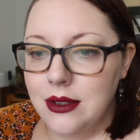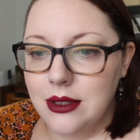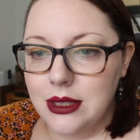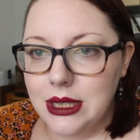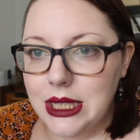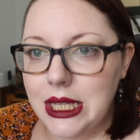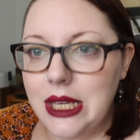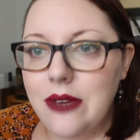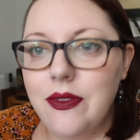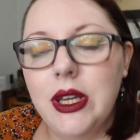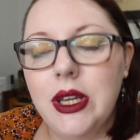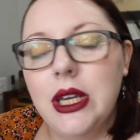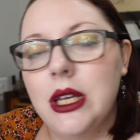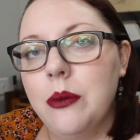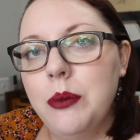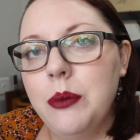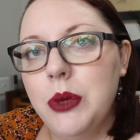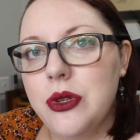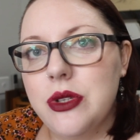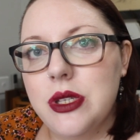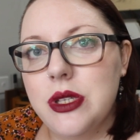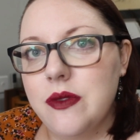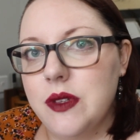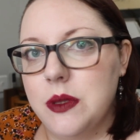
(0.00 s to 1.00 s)
Leaving an
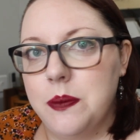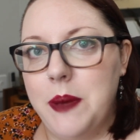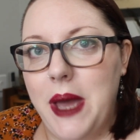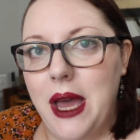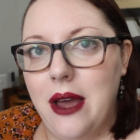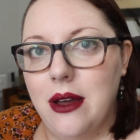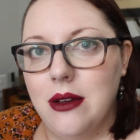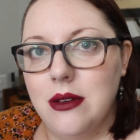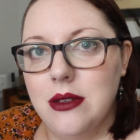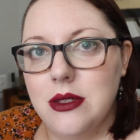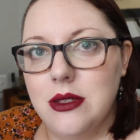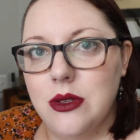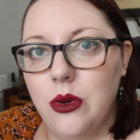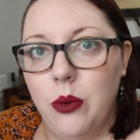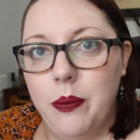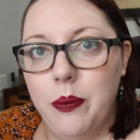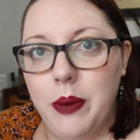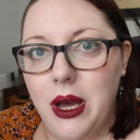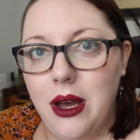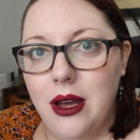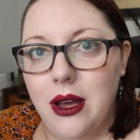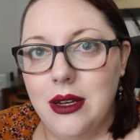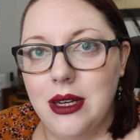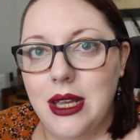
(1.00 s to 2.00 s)
abusive spouse or
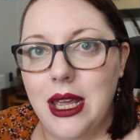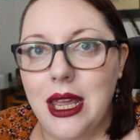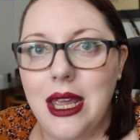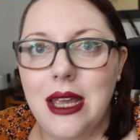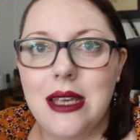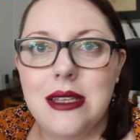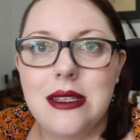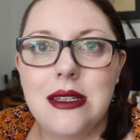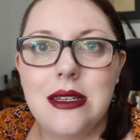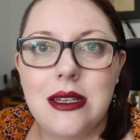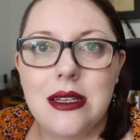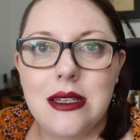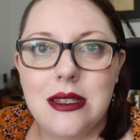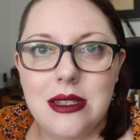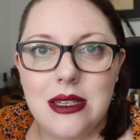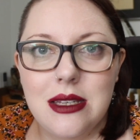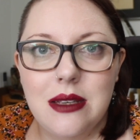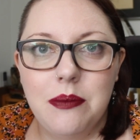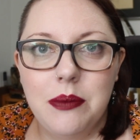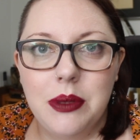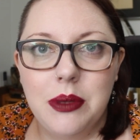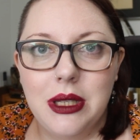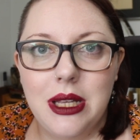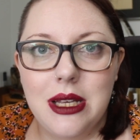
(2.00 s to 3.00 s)
partner isn't as
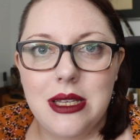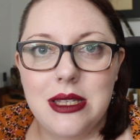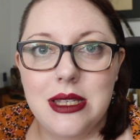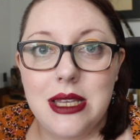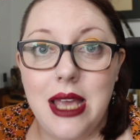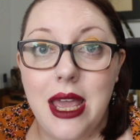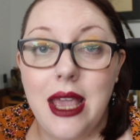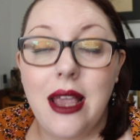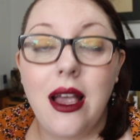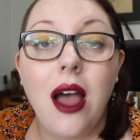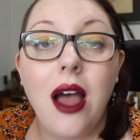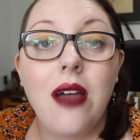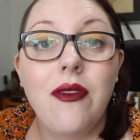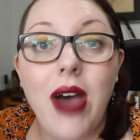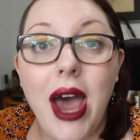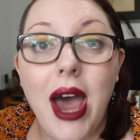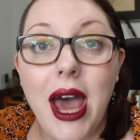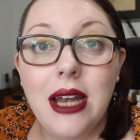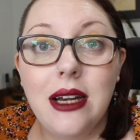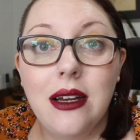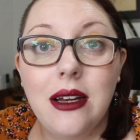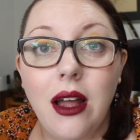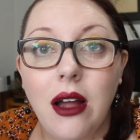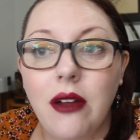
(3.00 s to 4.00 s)
simple as saying, "I've
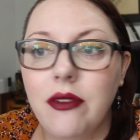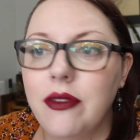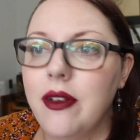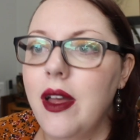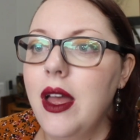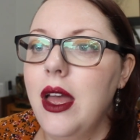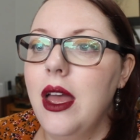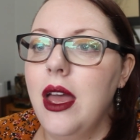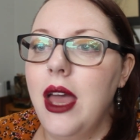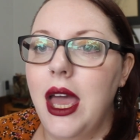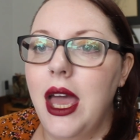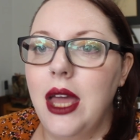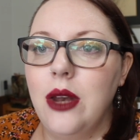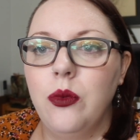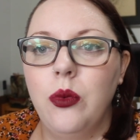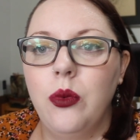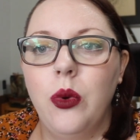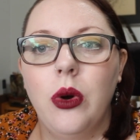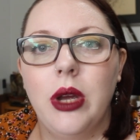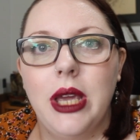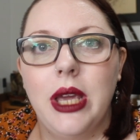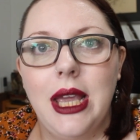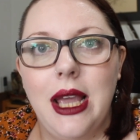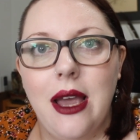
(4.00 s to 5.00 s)
had enough," and
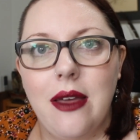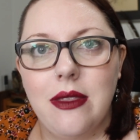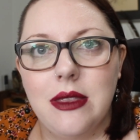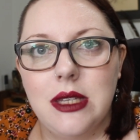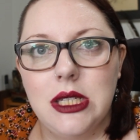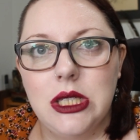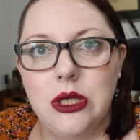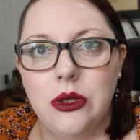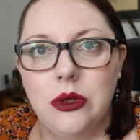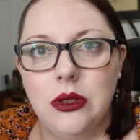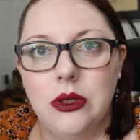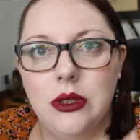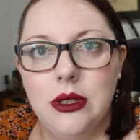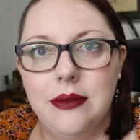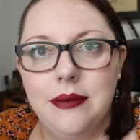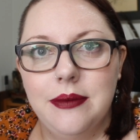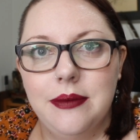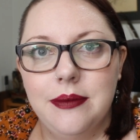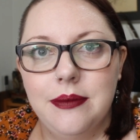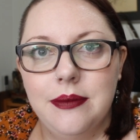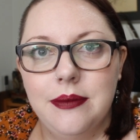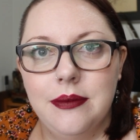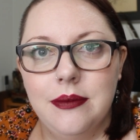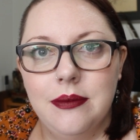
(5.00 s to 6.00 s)
walking out the door.
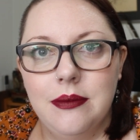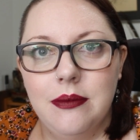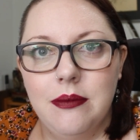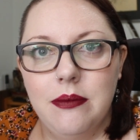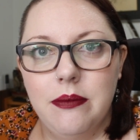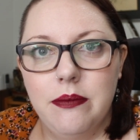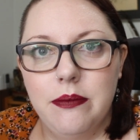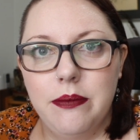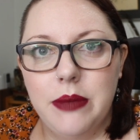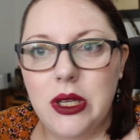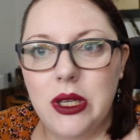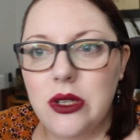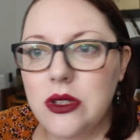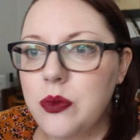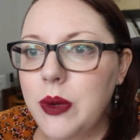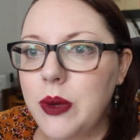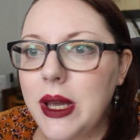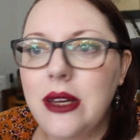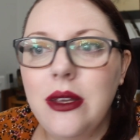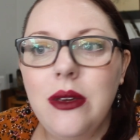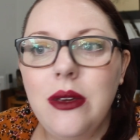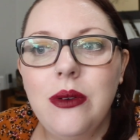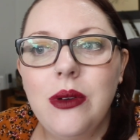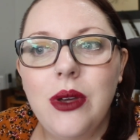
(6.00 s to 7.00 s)
Because
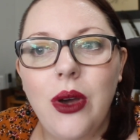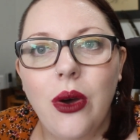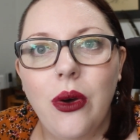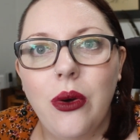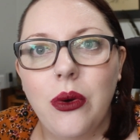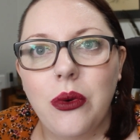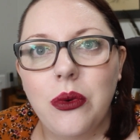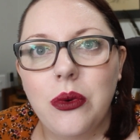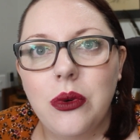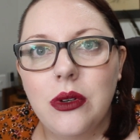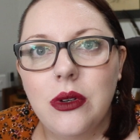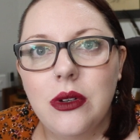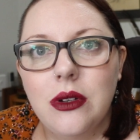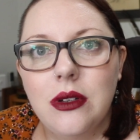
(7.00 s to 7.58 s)
where do you go?